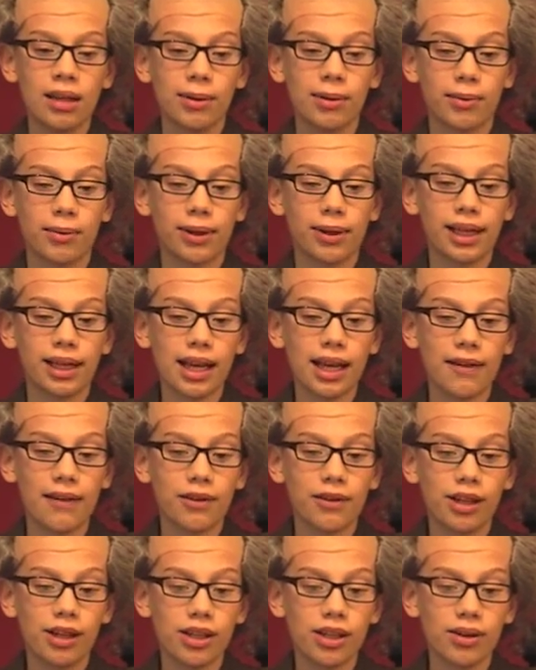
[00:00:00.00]
but when I
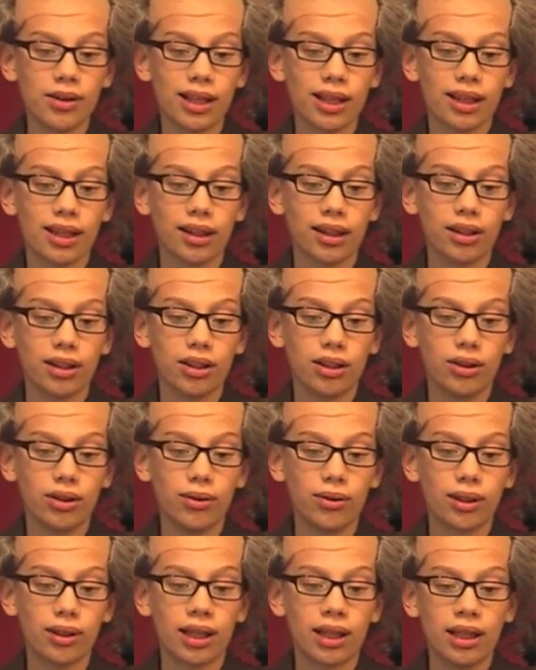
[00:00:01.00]
have taught you this
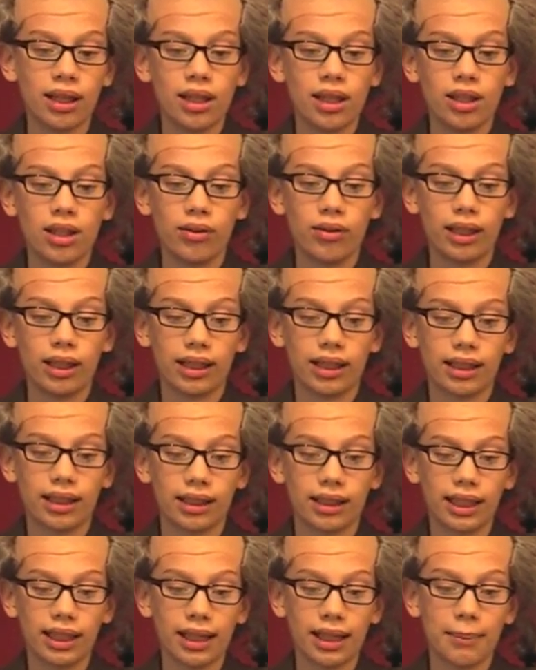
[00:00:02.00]
tune, you can
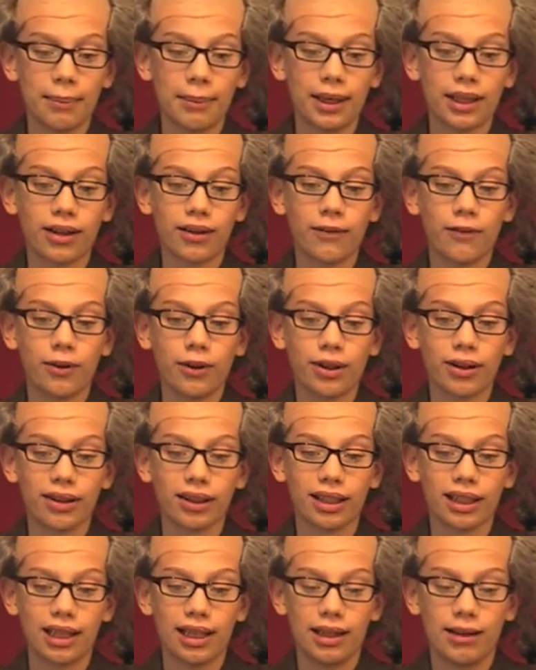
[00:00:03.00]
sing it better for
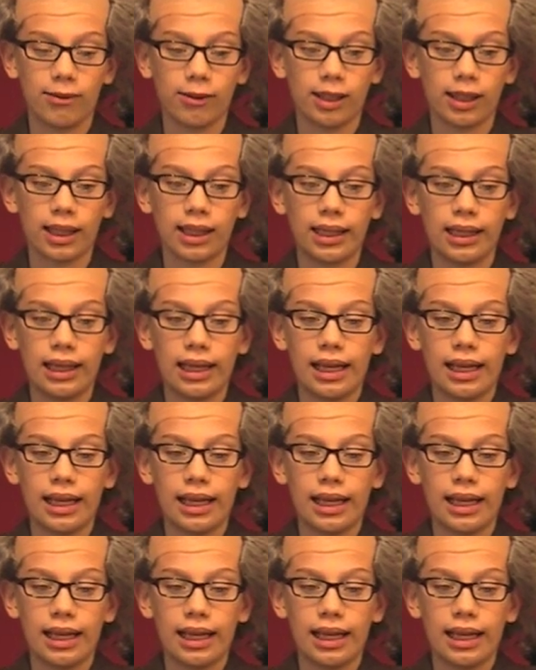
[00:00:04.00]
yourselves.